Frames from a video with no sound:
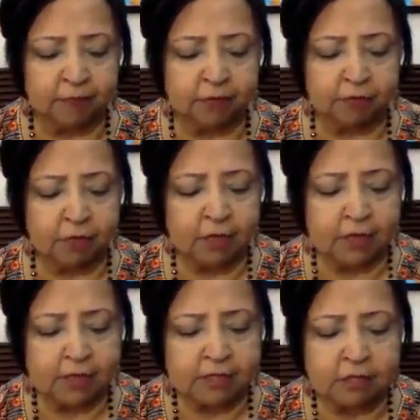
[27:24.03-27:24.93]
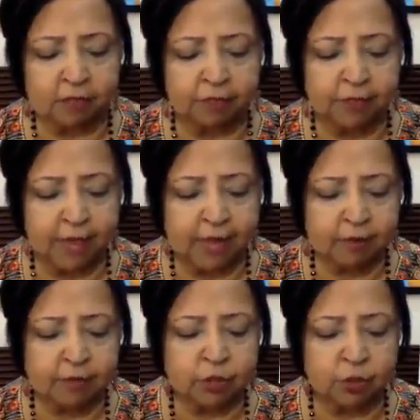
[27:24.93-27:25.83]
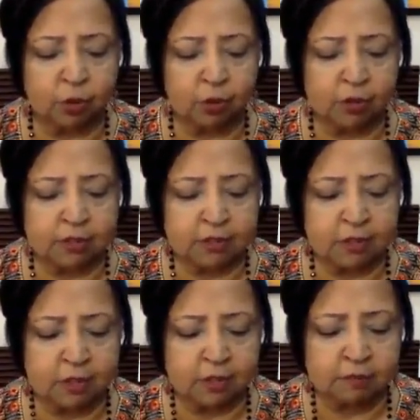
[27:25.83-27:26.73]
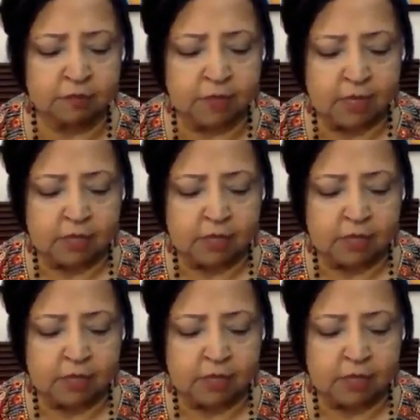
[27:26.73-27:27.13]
Release of that which no longer serves.